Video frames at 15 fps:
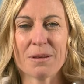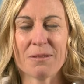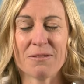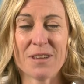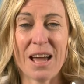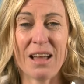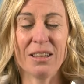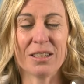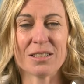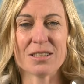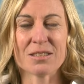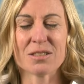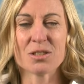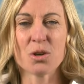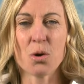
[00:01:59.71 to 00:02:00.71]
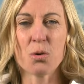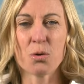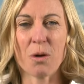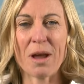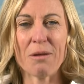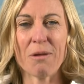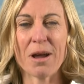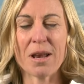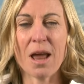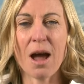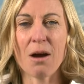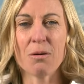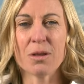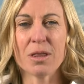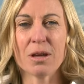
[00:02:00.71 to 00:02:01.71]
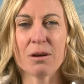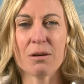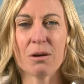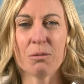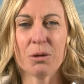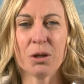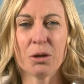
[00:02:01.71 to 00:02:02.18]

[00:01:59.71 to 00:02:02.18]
of talent is so great right now, and there are really